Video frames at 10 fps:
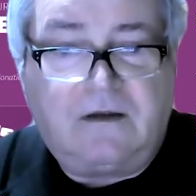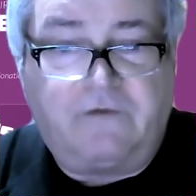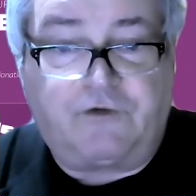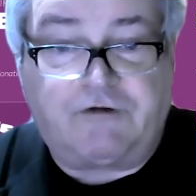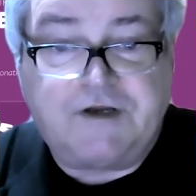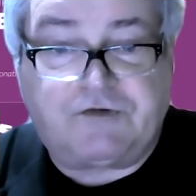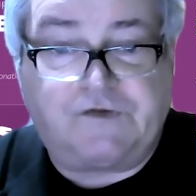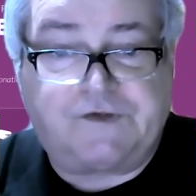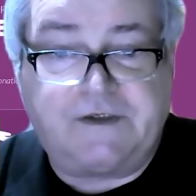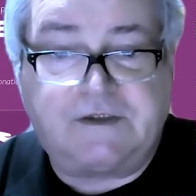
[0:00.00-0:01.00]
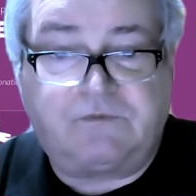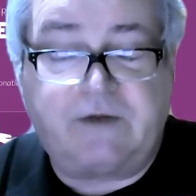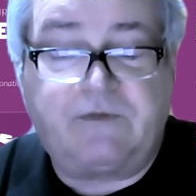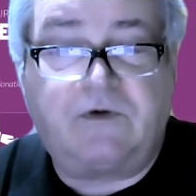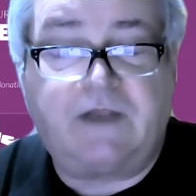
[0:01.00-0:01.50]
If you're interested,
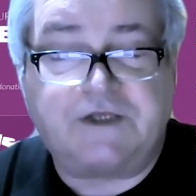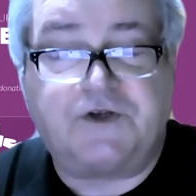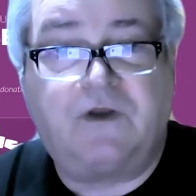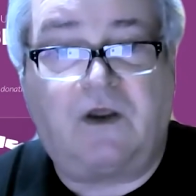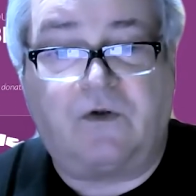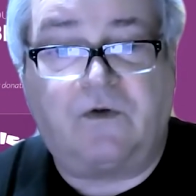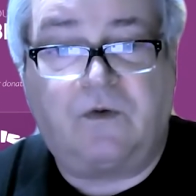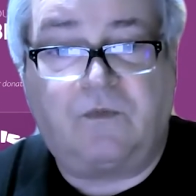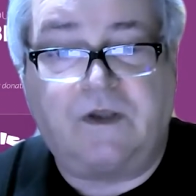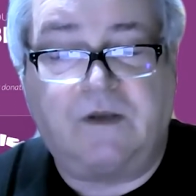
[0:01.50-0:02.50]
we will let you know when the